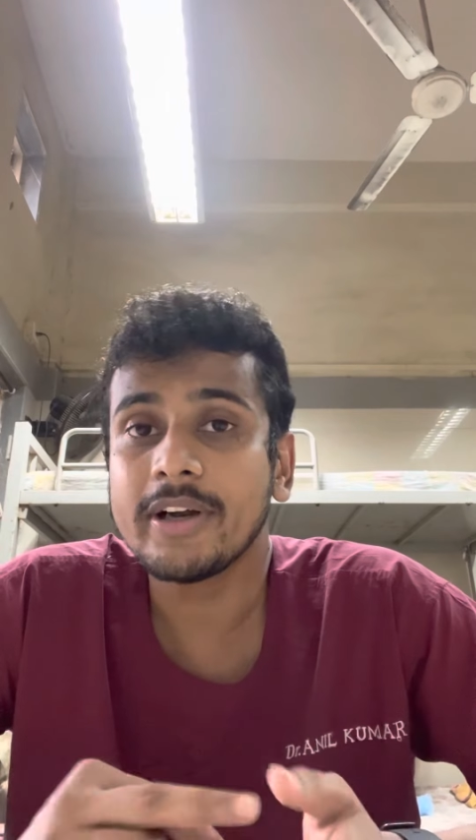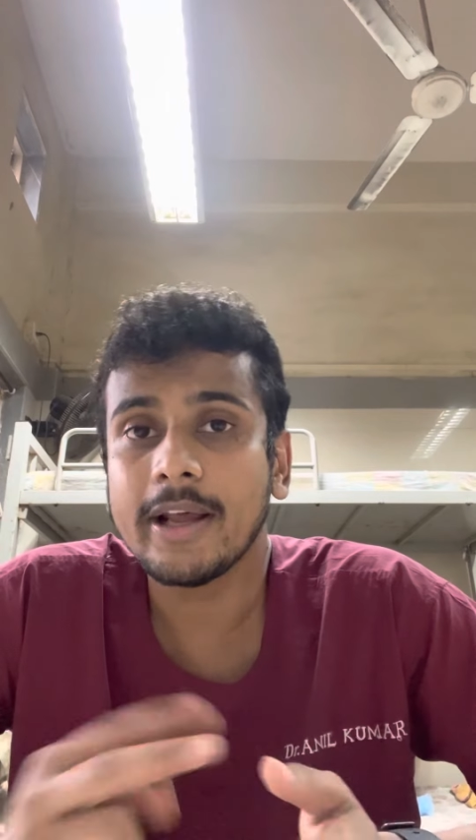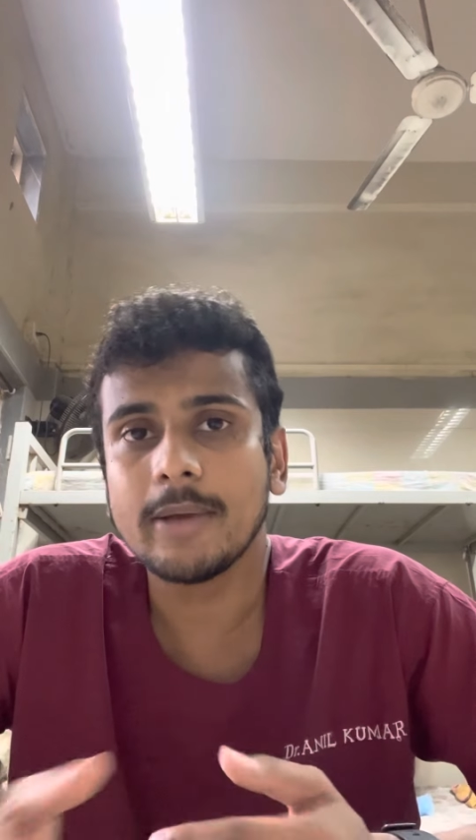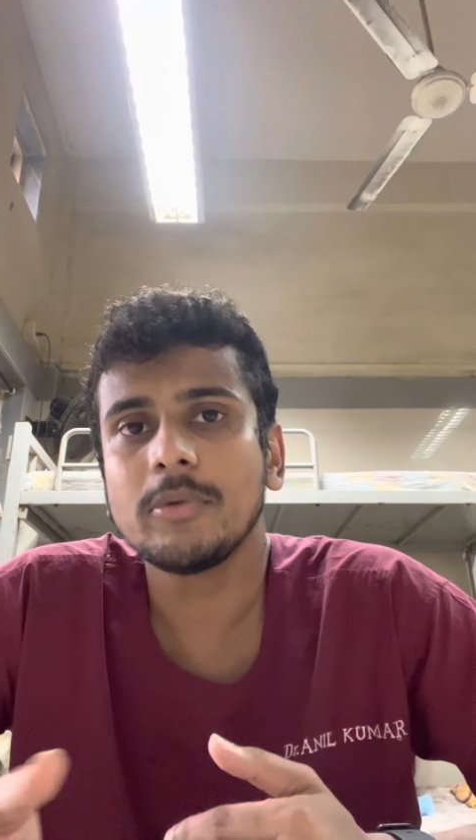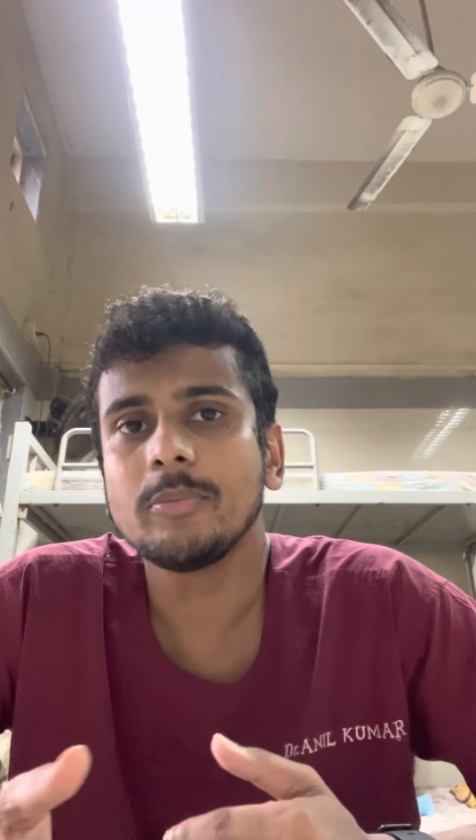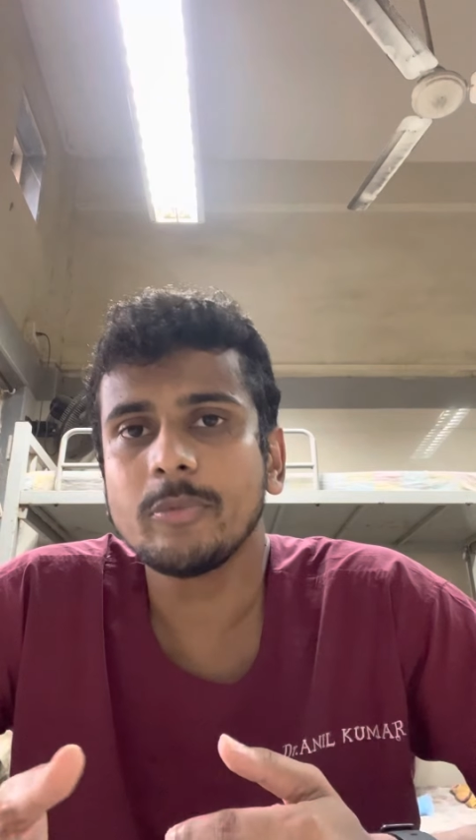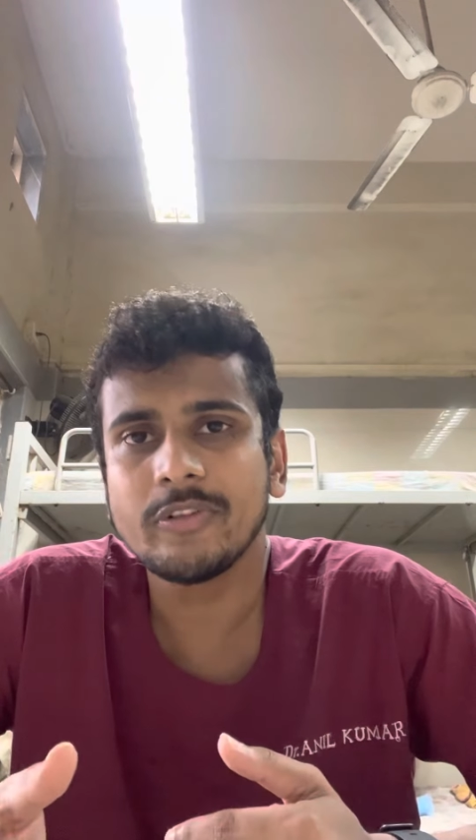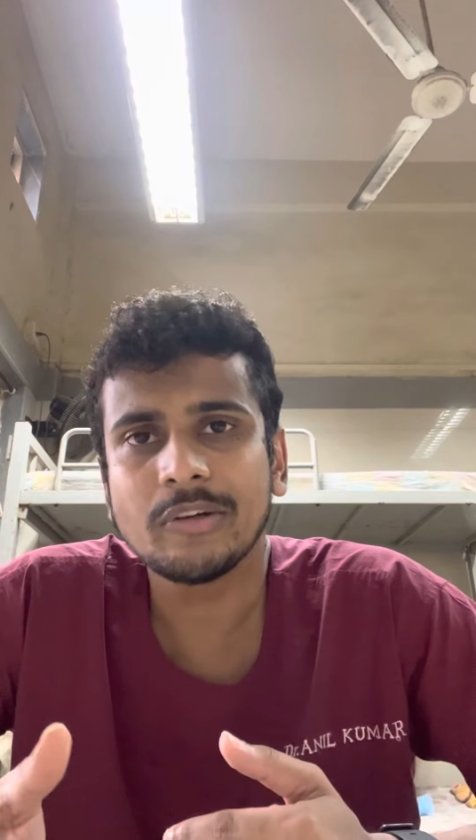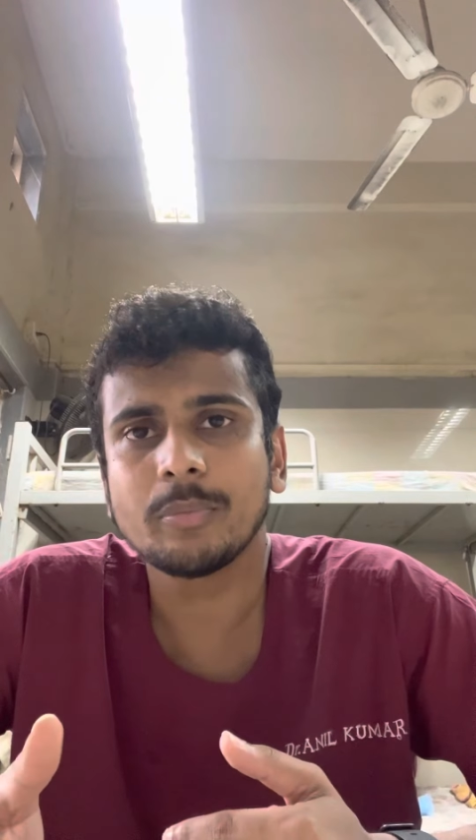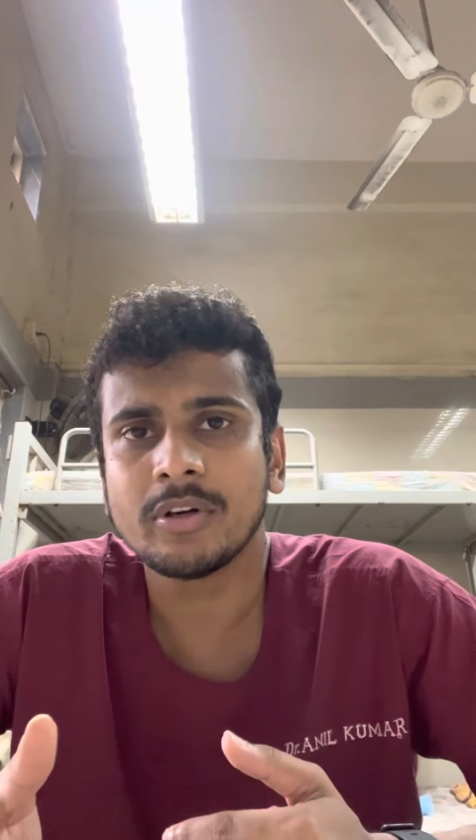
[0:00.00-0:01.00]
time limit
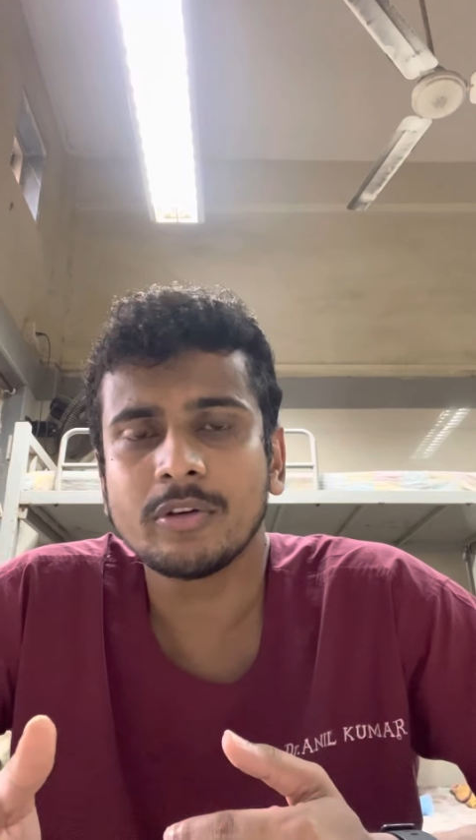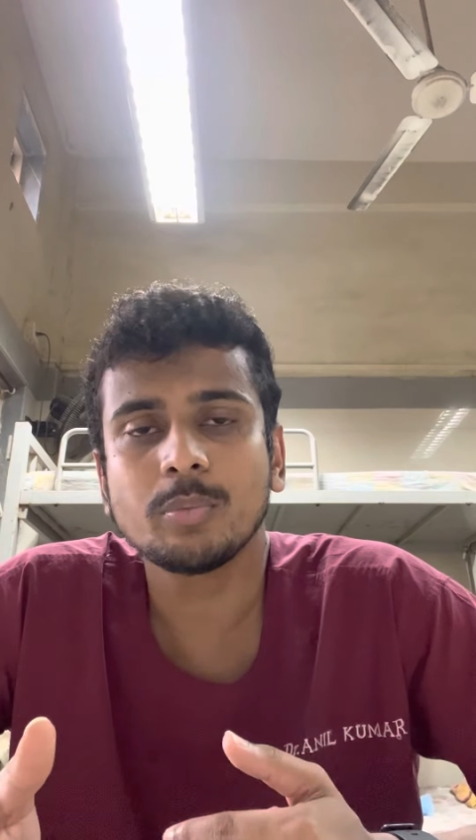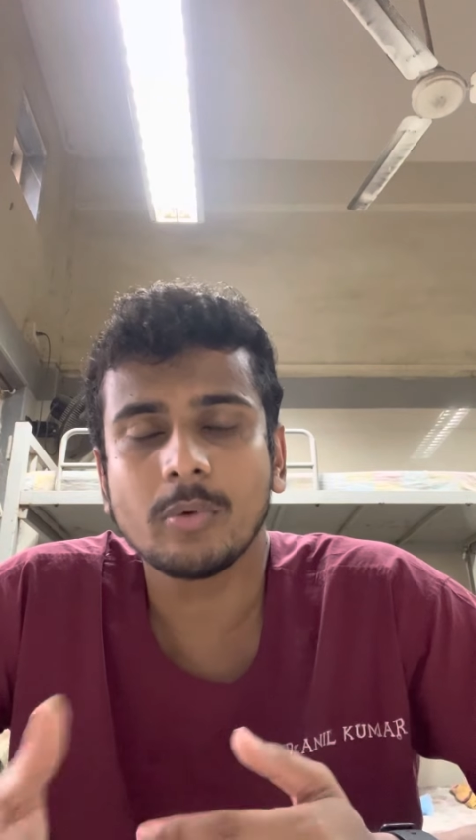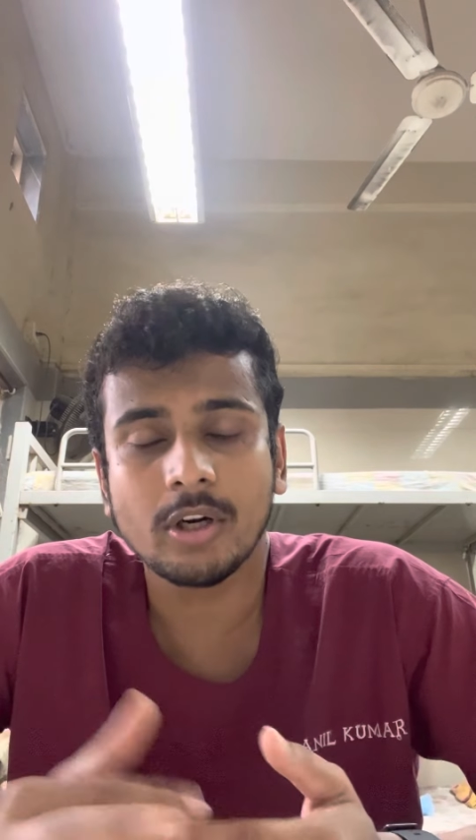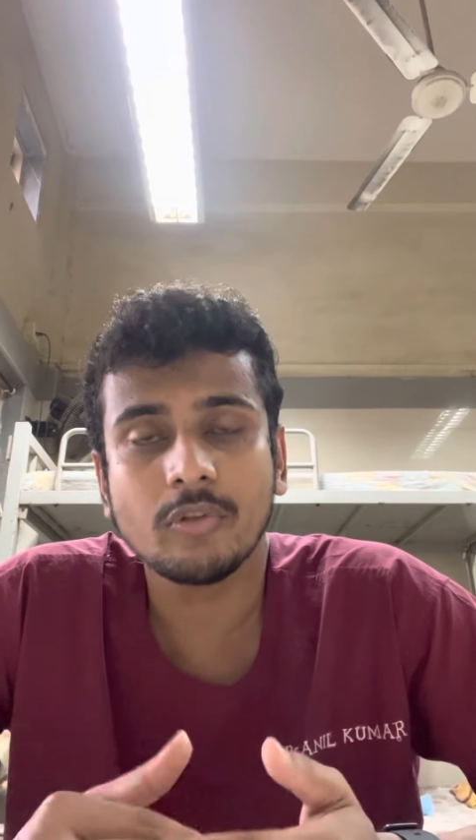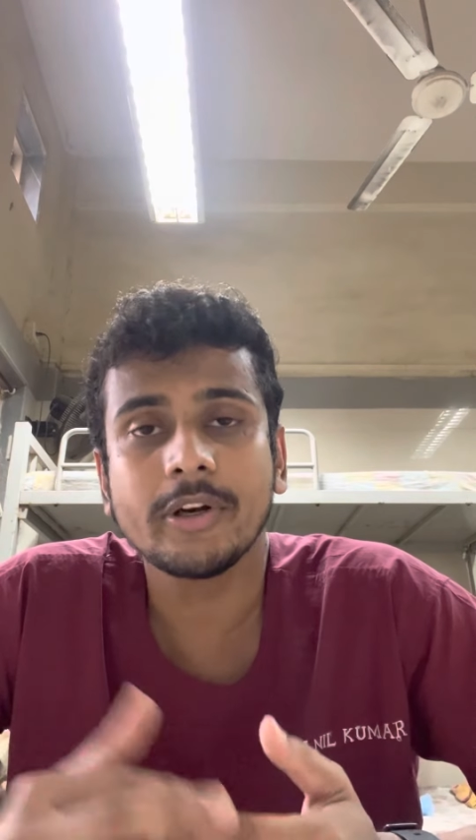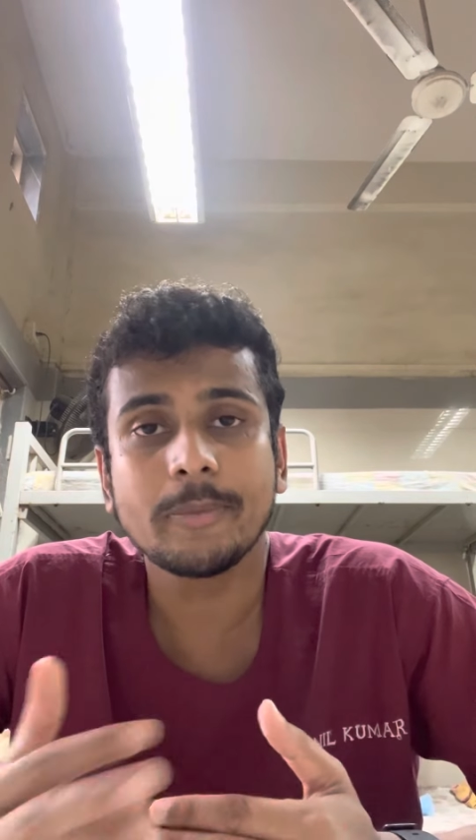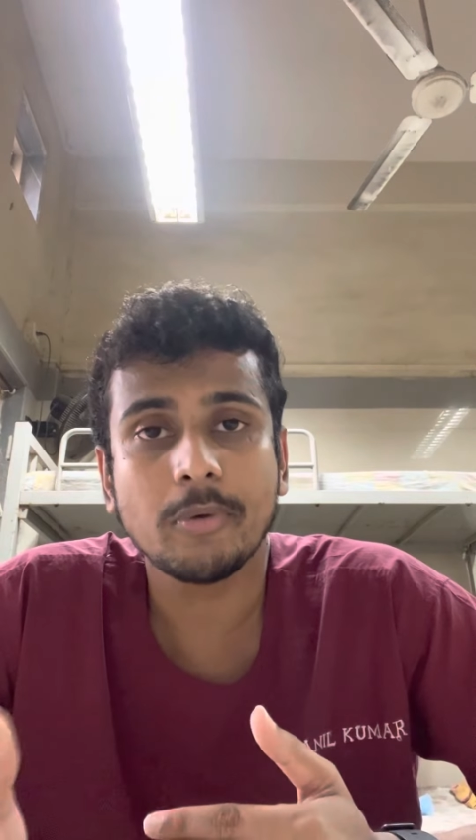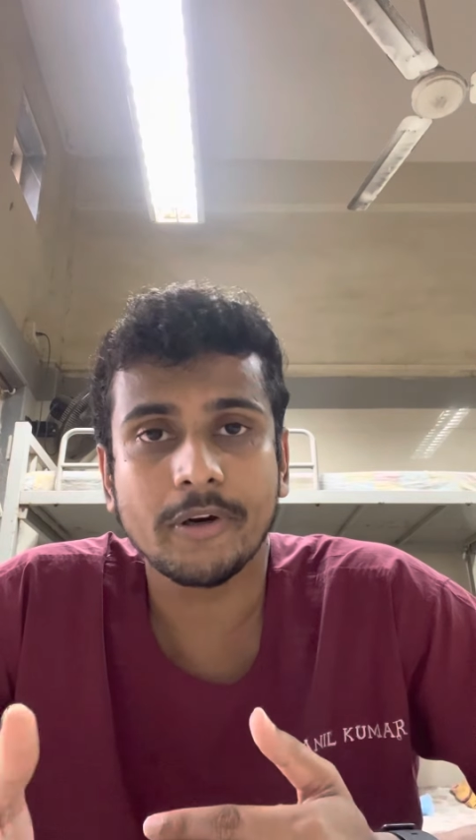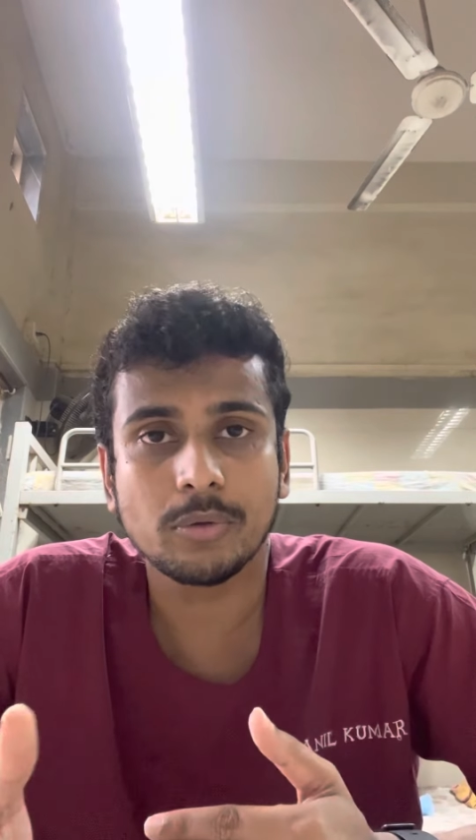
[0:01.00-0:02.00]
between part 1
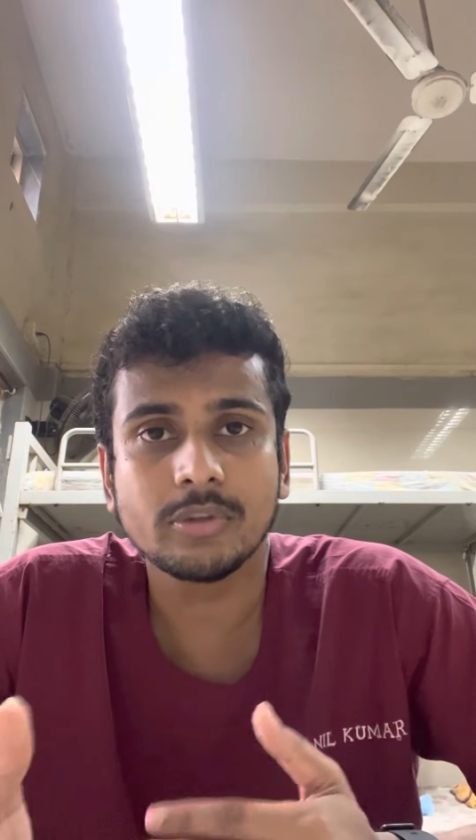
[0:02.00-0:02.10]
and part 2,